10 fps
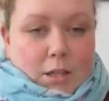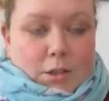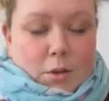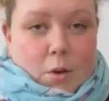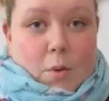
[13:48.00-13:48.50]

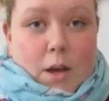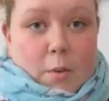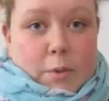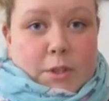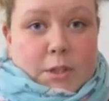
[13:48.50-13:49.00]
So
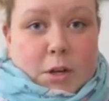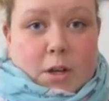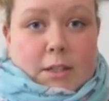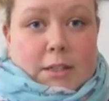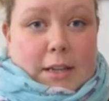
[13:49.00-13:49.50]
I would
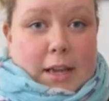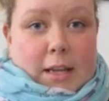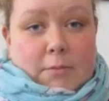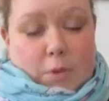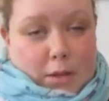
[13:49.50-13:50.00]
start the
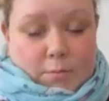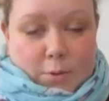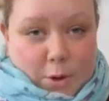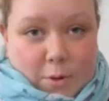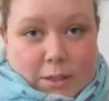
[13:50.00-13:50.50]
day, well,
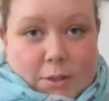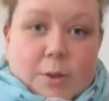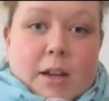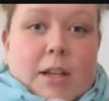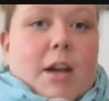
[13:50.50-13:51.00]
going
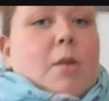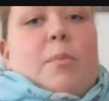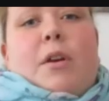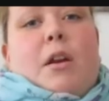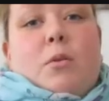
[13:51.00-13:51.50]
to
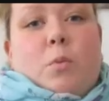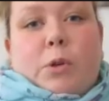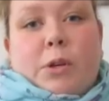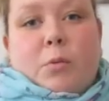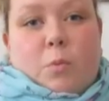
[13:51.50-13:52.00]
Akihabara and
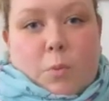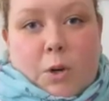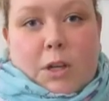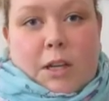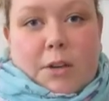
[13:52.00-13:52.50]

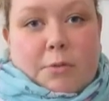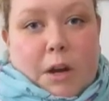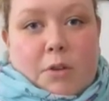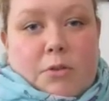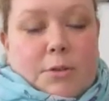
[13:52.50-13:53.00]
walking
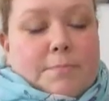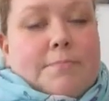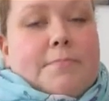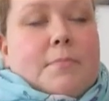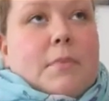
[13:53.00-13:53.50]
around.
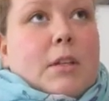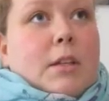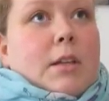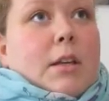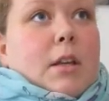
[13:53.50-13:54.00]

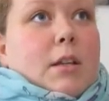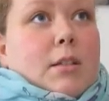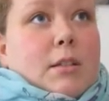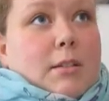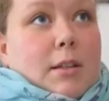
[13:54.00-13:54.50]

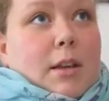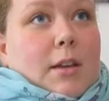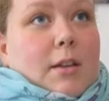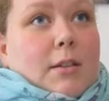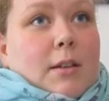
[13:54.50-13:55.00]
It's
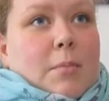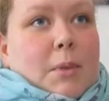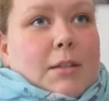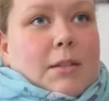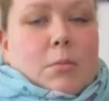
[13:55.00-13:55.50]
an
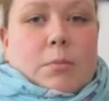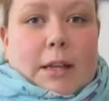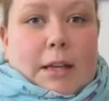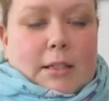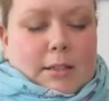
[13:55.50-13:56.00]
amazing
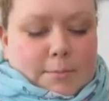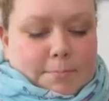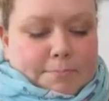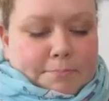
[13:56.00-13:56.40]
place.